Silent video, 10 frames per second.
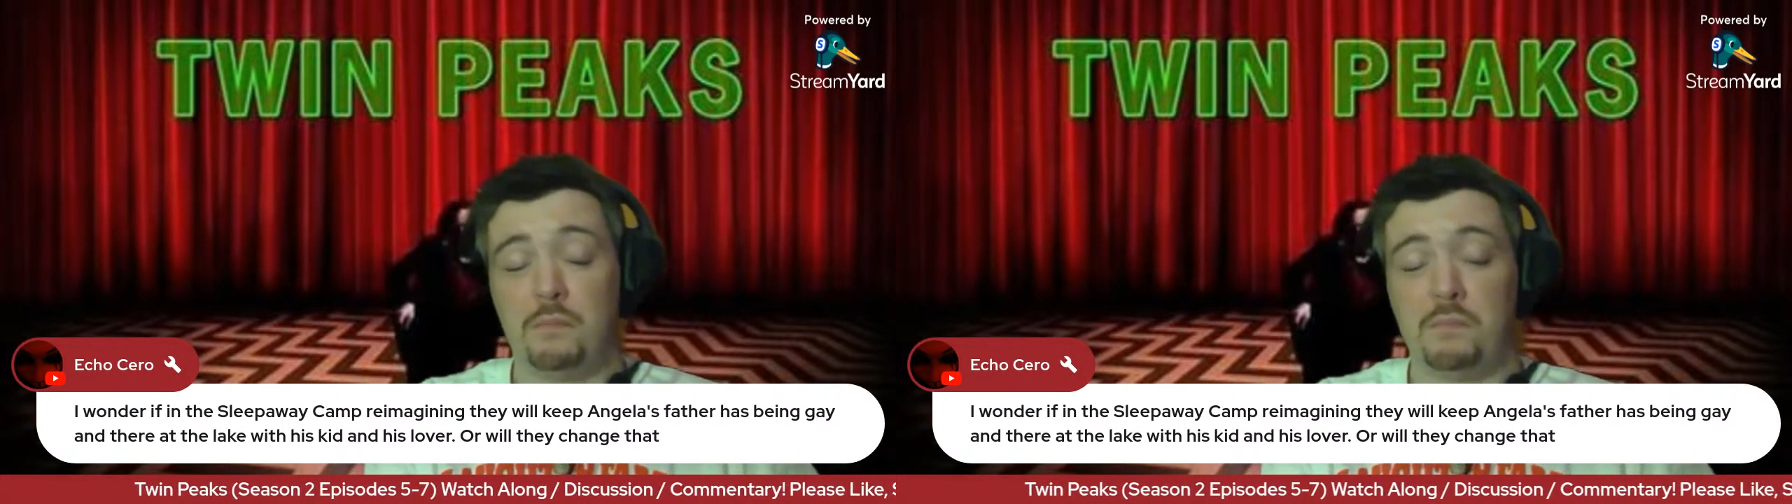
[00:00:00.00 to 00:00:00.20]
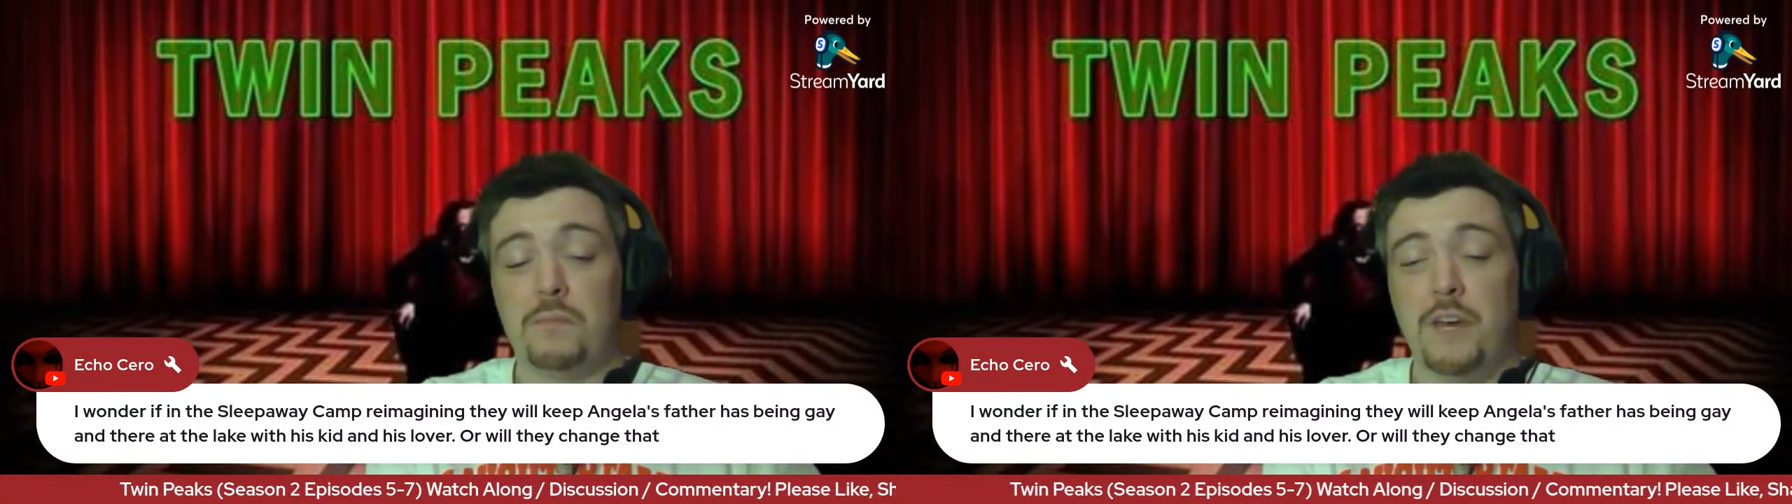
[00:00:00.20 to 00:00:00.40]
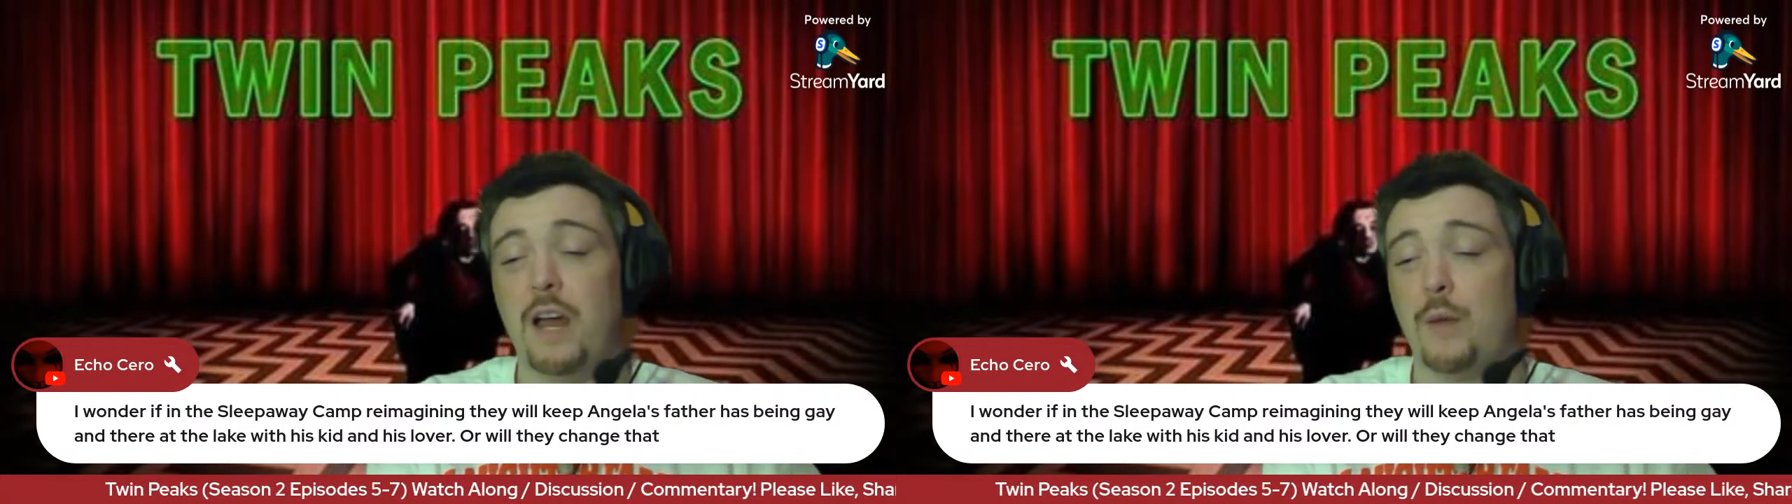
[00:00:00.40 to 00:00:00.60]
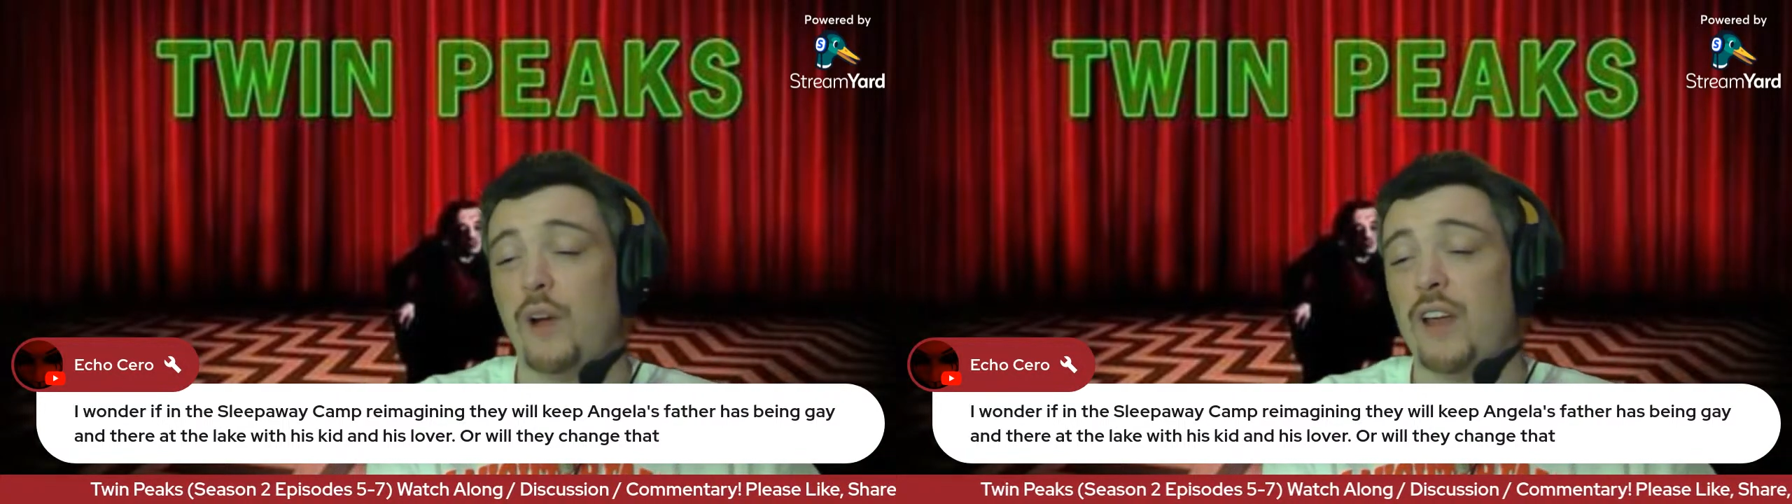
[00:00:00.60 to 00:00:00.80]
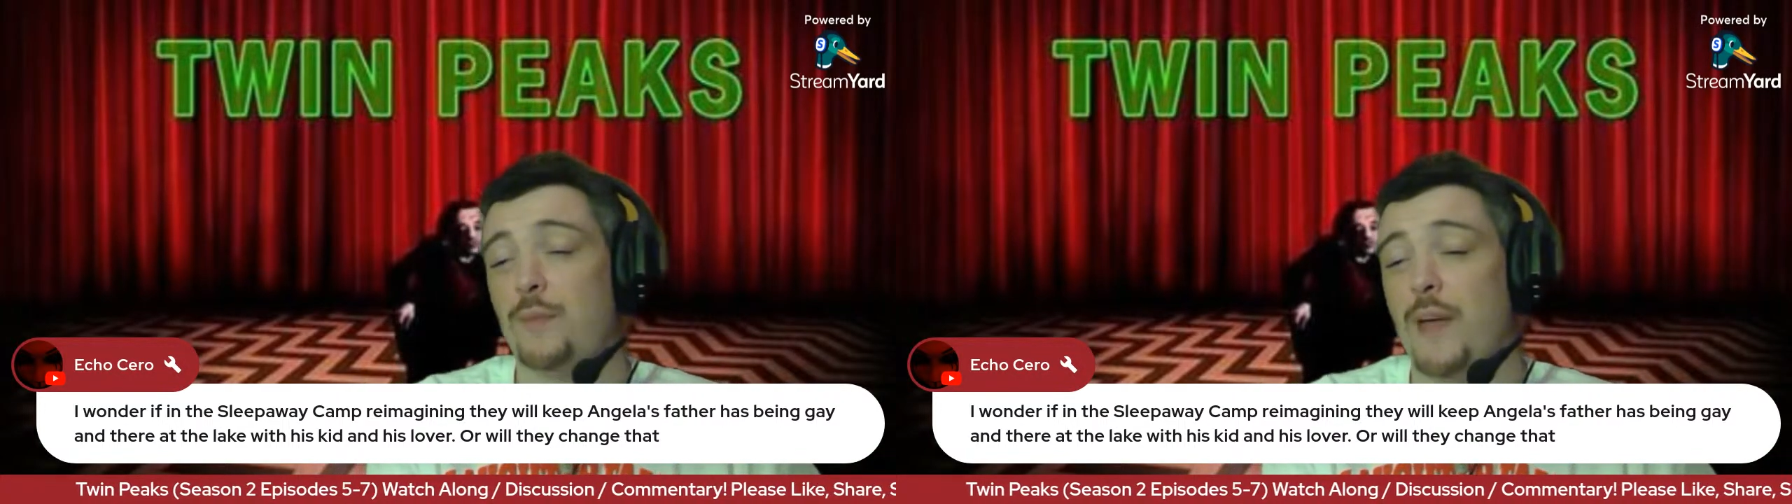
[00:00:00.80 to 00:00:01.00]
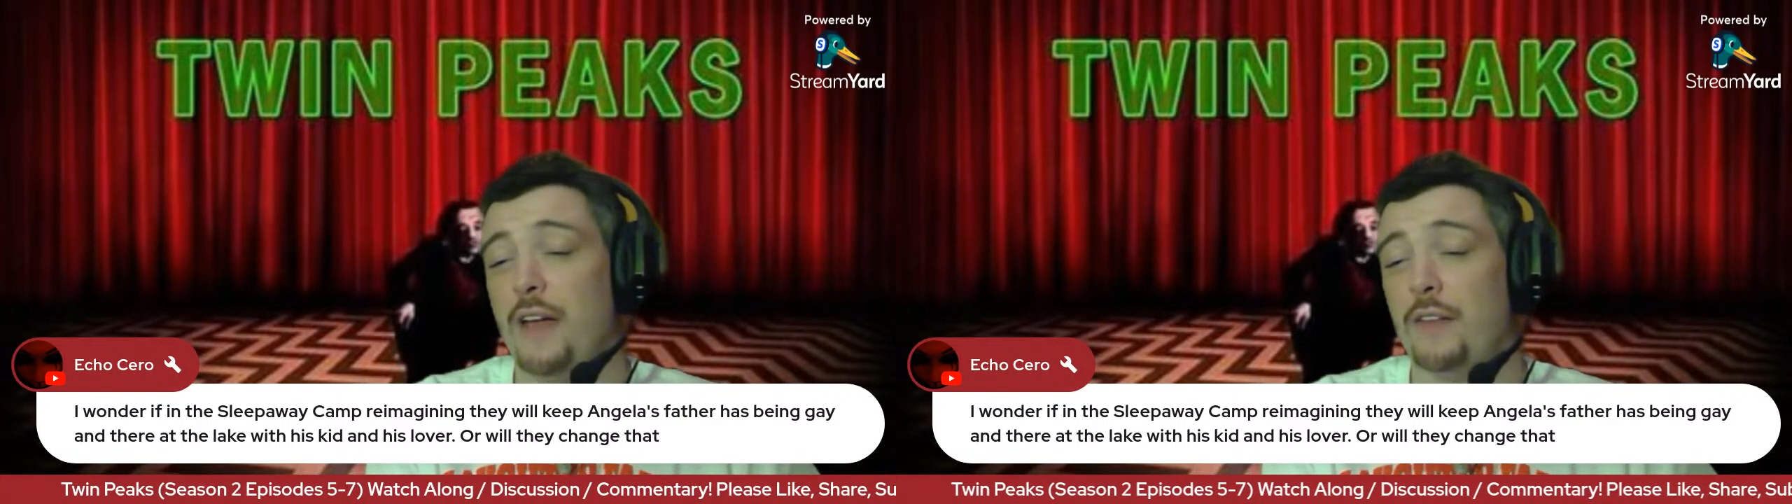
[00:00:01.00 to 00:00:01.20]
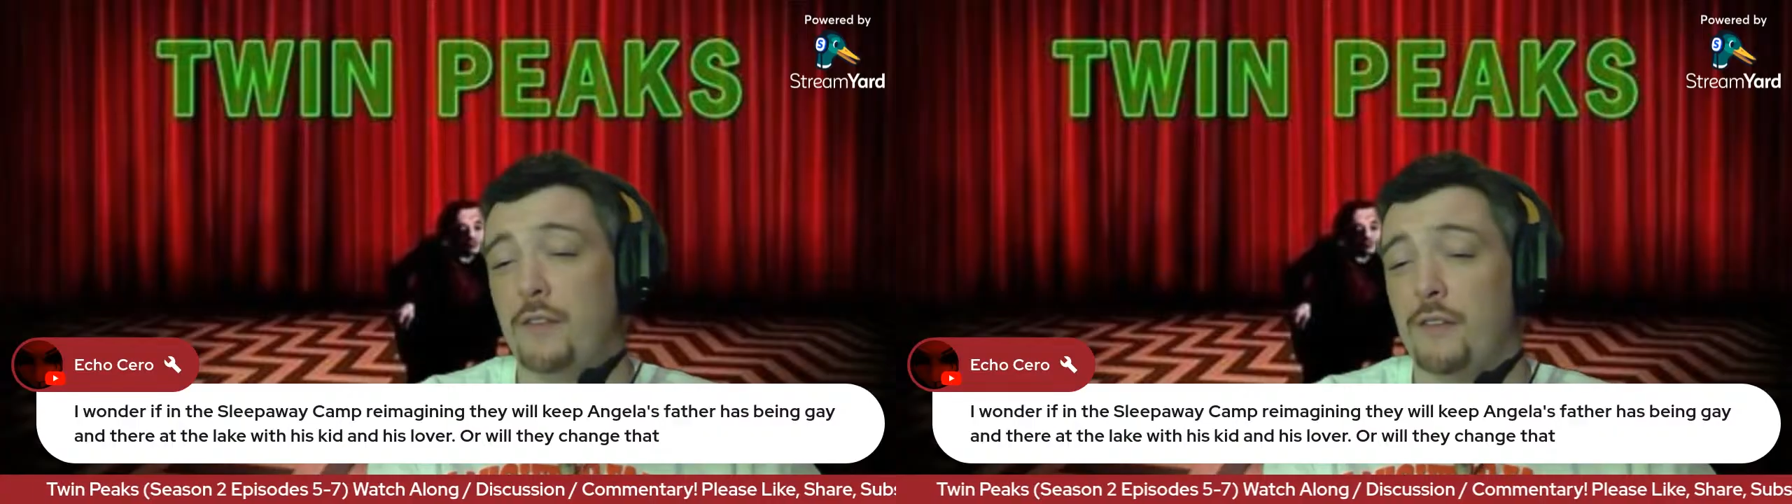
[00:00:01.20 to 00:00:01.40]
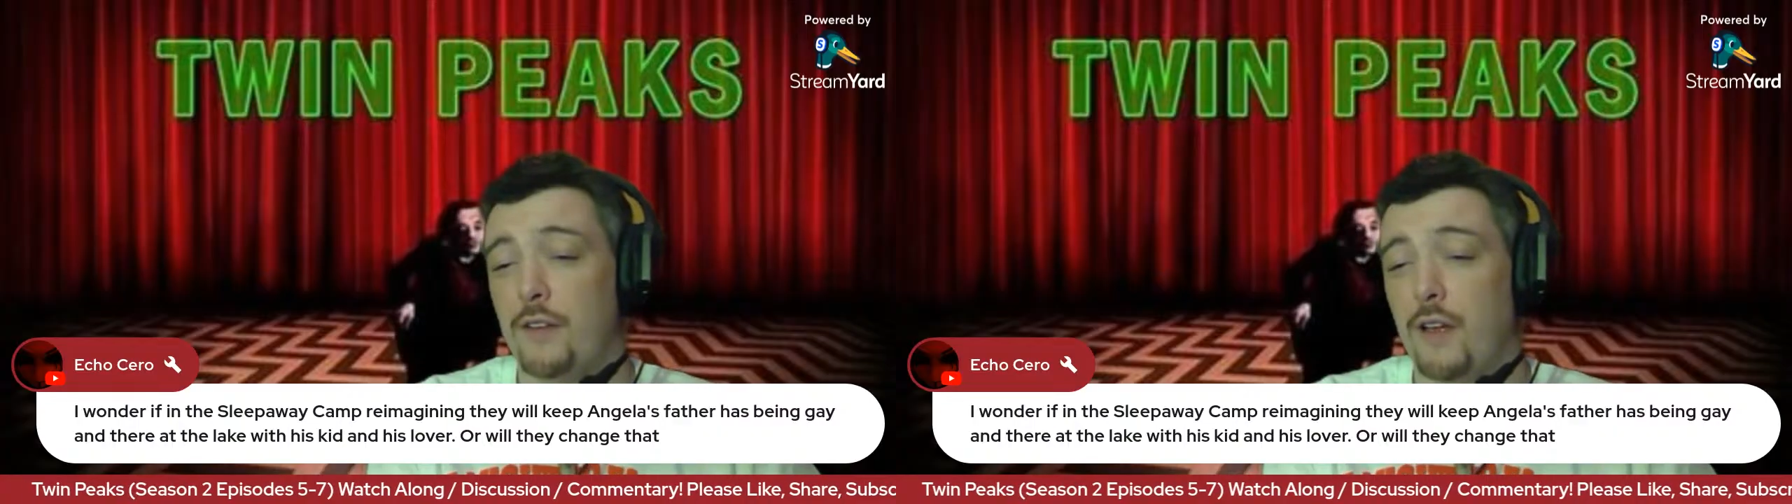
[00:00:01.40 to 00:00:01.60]
get a press pass
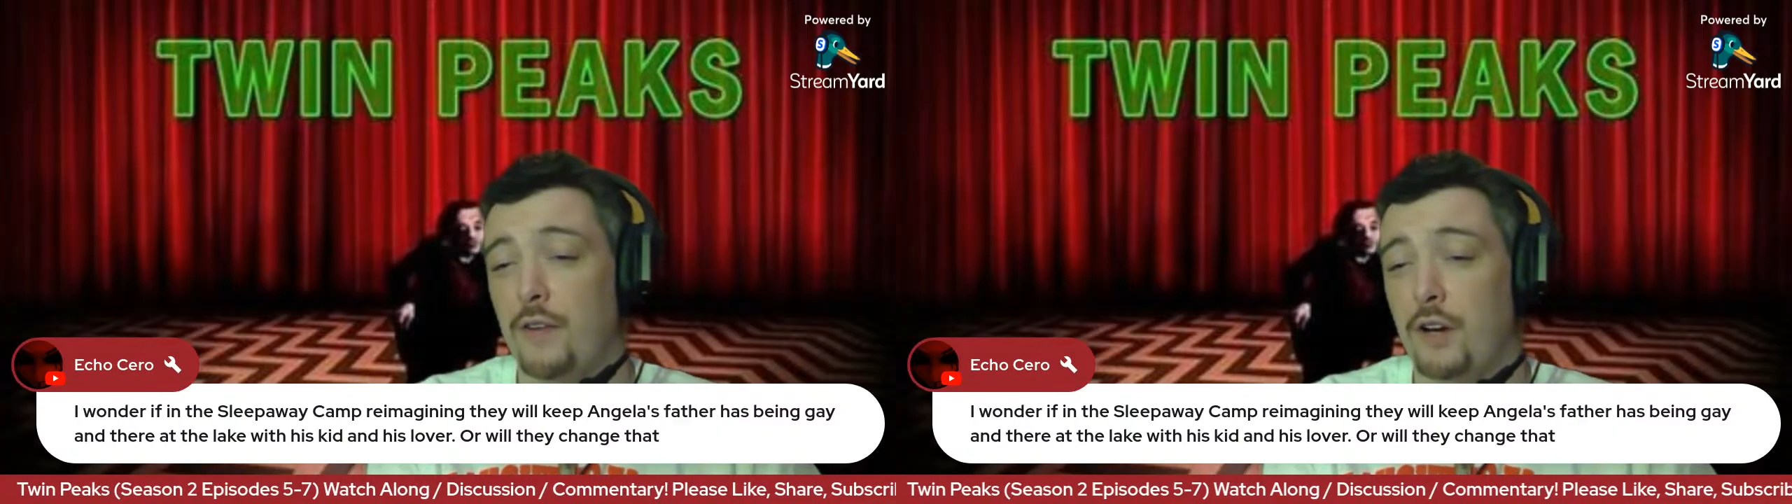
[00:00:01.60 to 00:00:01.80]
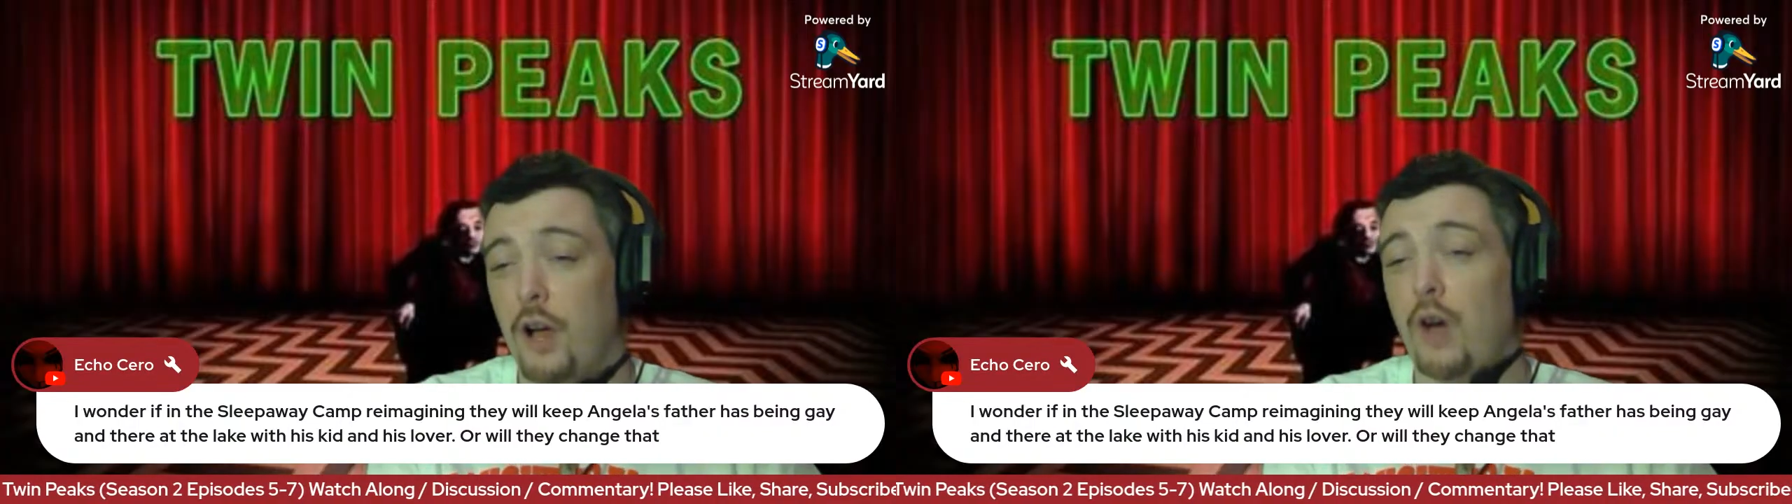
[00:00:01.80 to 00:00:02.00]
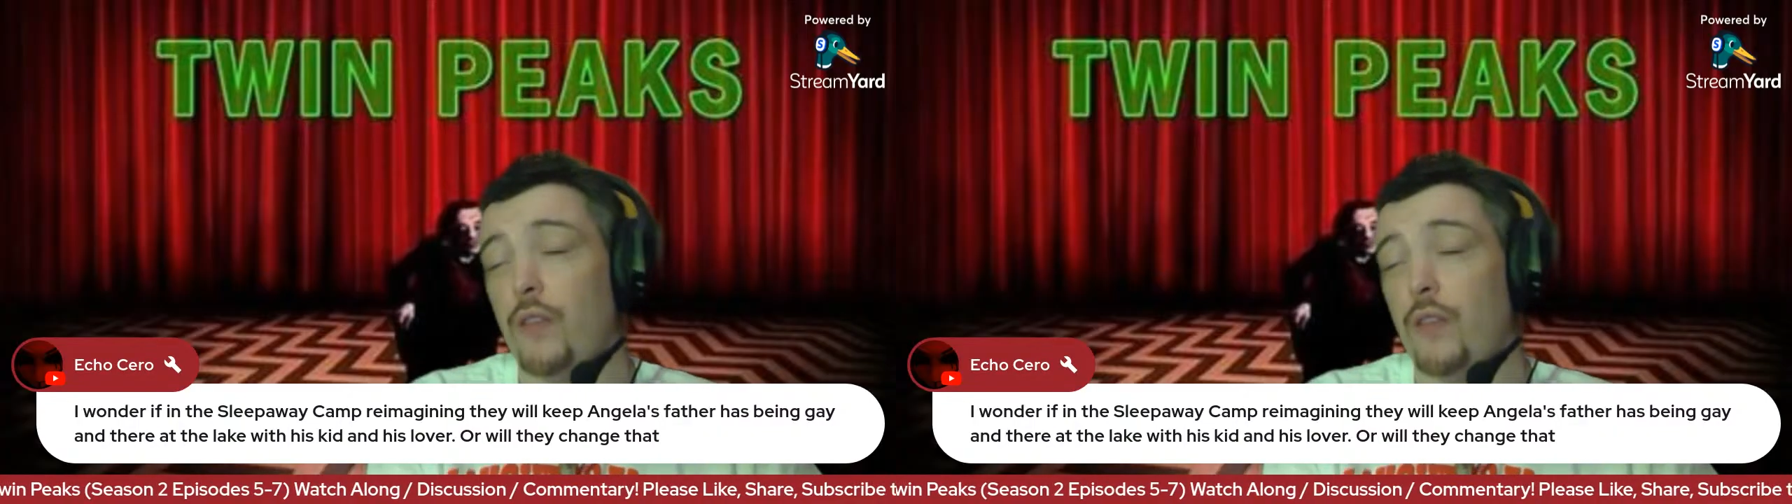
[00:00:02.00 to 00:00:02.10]
and stuff and go,